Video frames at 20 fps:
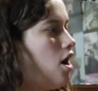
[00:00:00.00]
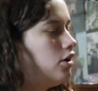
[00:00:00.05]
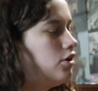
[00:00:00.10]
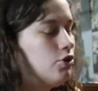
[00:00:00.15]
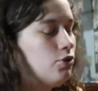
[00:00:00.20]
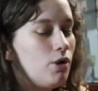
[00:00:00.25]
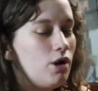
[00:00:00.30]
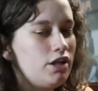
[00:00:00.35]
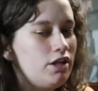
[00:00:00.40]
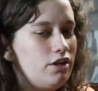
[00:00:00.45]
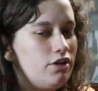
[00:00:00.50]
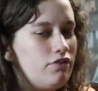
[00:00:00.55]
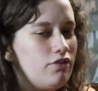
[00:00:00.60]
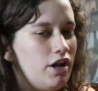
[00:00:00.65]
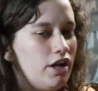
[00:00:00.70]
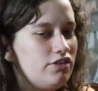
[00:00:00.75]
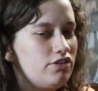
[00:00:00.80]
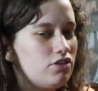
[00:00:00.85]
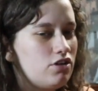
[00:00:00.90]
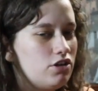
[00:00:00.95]
Do I need to
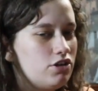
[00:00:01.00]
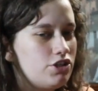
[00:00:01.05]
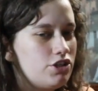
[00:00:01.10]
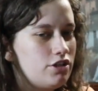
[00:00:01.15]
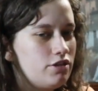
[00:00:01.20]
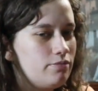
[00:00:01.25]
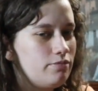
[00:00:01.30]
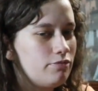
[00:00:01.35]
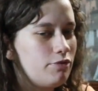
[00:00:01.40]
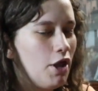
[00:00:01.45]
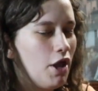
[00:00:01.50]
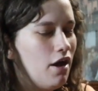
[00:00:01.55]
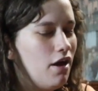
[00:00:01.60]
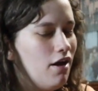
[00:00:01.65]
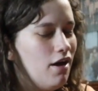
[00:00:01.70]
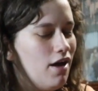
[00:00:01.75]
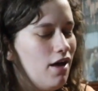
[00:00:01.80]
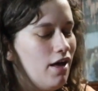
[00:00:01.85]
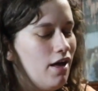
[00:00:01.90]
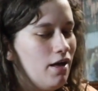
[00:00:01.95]
fight Starship?
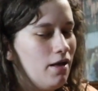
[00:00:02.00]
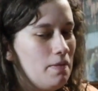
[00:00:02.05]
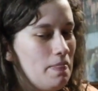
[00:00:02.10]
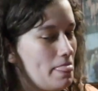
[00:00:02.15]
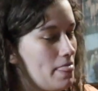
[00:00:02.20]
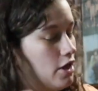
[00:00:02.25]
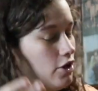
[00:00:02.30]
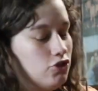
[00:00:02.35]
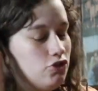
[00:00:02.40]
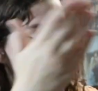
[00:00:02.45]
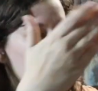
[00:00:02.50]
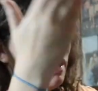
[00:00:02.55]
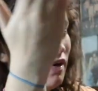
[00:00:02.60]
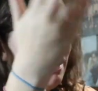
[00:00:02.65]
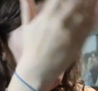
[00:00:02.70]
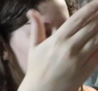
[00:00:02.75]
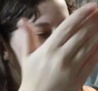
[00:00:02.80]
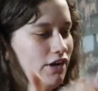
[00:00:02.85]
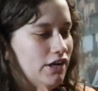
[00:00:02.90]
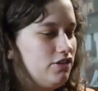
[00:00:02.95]
Do I
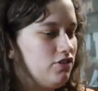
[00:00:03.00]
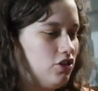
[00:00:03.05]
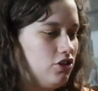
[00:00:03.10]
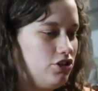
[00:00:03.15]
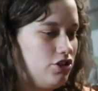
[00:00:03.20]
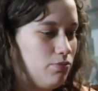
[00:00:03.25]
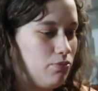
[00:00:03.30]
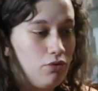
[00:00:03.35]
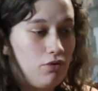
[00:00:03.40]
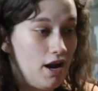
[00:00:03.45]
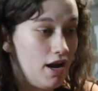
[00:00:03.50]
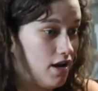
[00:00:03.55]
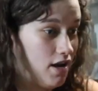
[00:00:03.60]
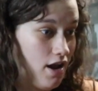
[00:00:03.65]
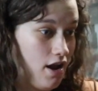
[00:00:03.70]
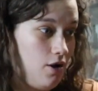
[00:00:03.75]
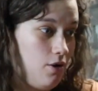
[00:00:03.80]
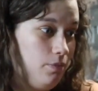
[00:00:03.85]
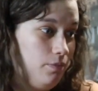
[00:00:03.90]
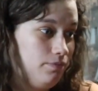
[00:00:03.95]
need to fight Starship right
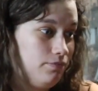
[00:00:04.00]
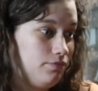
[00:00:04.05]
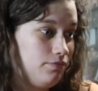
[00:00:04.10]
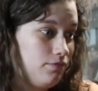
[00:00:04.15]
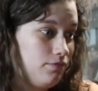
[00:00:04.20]
now?